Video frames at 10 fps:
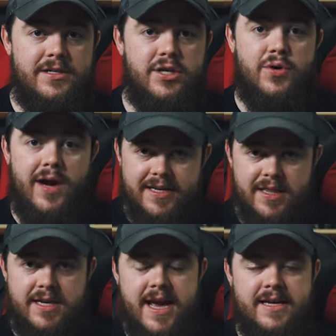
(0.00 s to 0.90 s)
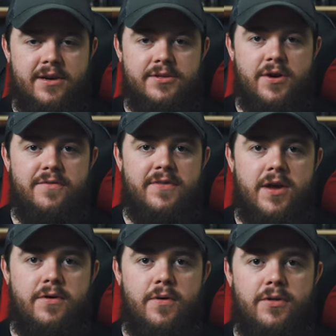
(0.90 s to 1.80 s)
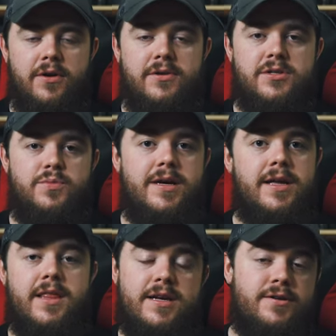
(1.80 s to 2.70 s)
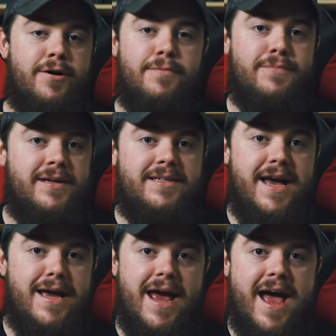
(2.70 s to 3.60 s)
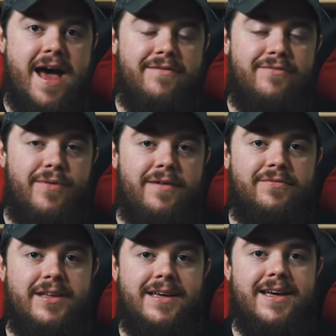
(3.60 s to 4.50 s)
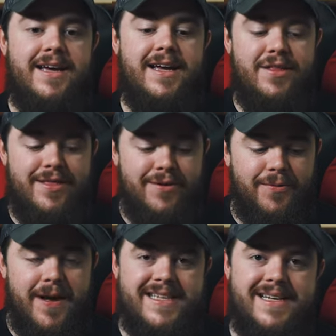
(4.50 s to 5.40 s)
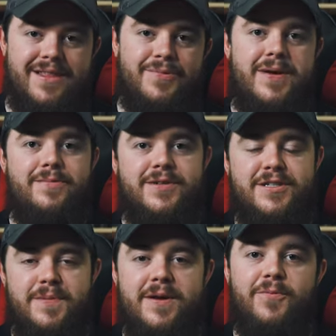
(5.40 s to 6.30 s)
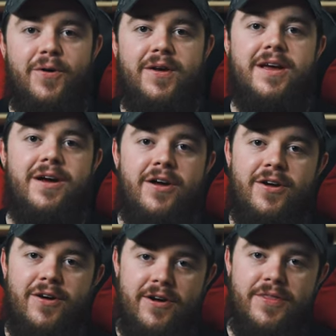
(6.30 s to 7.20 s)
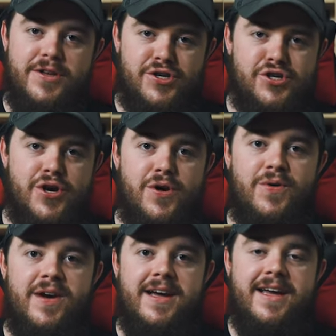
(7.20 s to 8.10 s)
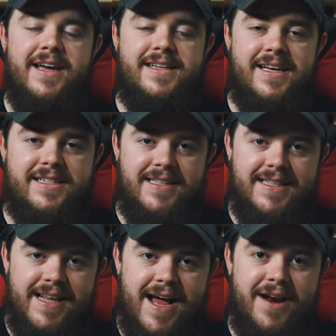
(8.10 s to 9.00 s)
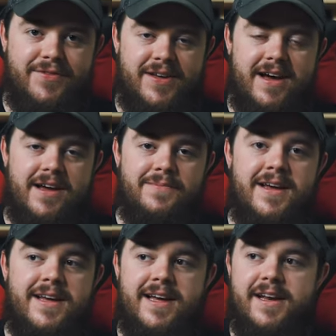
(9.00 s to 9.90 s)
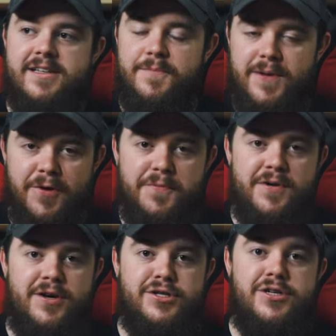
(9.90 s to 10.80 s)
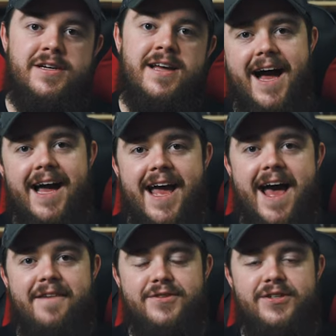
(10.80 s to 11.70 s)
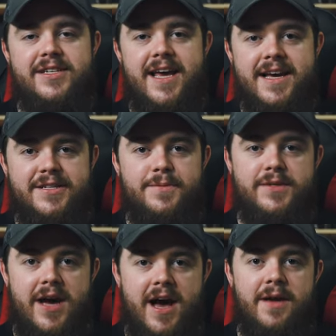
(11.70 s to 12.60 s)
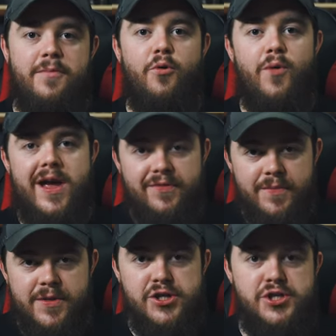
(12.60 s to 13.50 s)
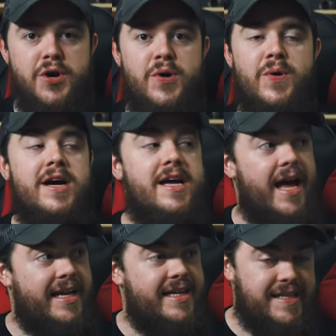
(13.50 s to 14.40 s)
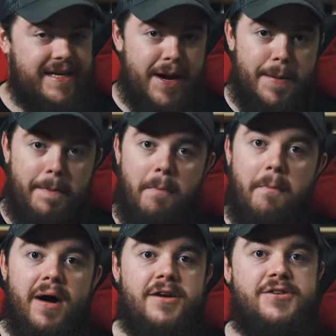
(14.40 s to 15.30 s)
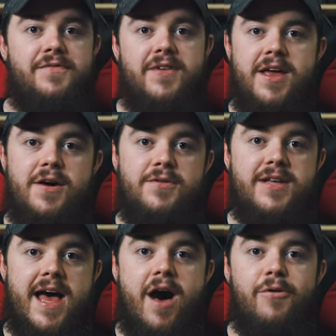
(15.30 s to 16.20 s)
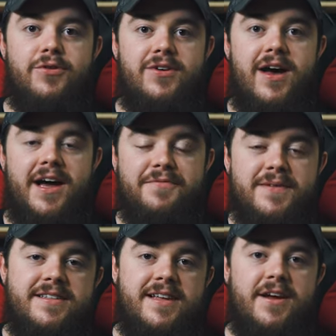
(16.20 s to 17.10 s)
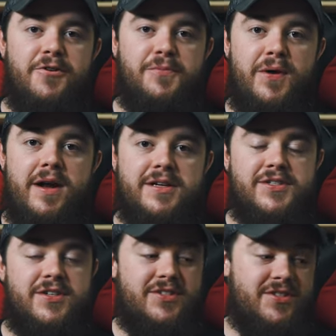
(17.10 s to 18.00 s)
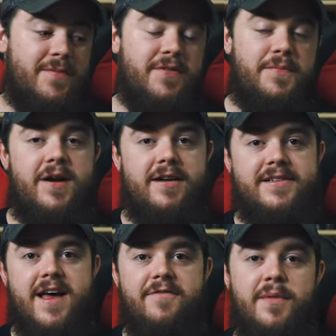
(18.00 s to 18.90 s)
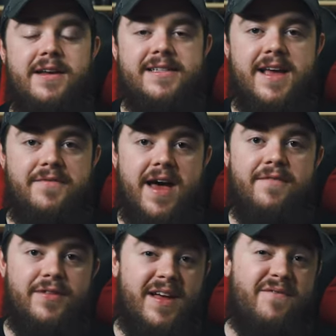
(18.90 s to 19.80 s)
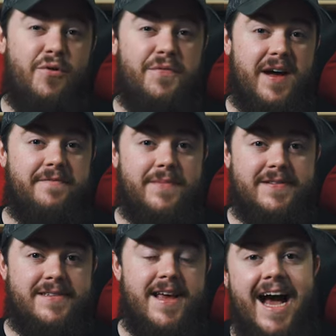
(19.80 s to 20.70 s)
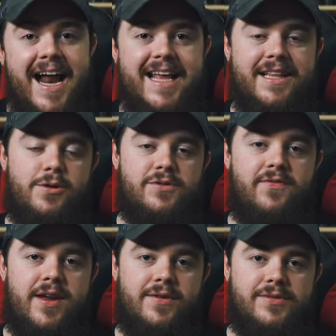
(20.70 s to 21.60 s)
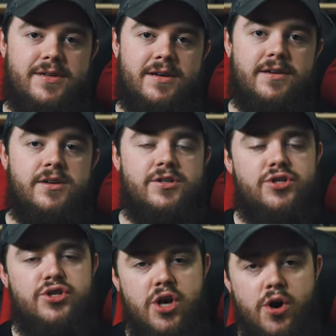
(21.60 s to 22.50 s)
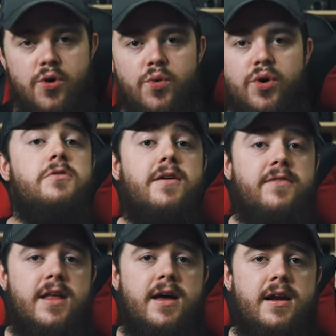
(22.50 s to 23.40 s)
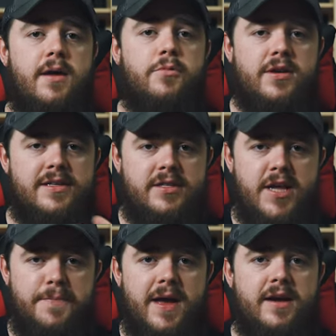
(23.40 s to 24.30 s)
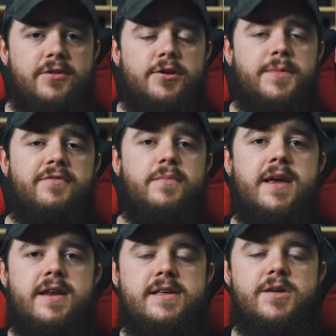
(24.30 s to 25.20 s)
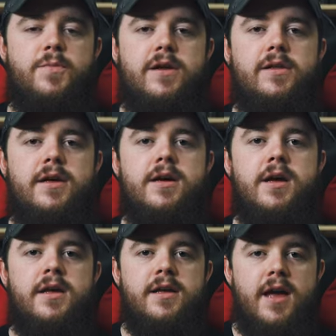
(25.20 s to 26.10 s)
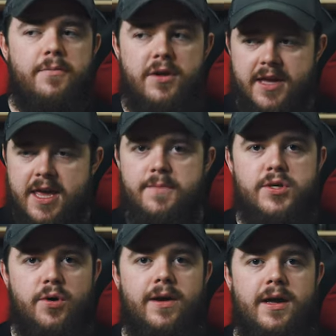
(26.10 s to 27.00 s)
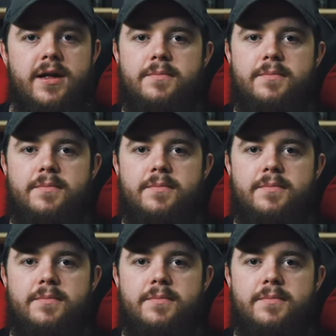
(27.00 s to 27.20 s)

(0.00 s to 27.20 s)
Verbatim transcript: So I did the tactile turn video earlier this week. That took up a day and a half, roughly. The rest of the week was spent working on this show. It takes a lot of time it is a bigger production. I have to take some time away from the show to get a bunch of videos out. I've been sitting on products. Some of the products I have on my desk I've had for like four or five months. Got to get those videos done. So, so given that, I'm going to step back a little bit from the EDC Weekly. I'm going to keep doing it.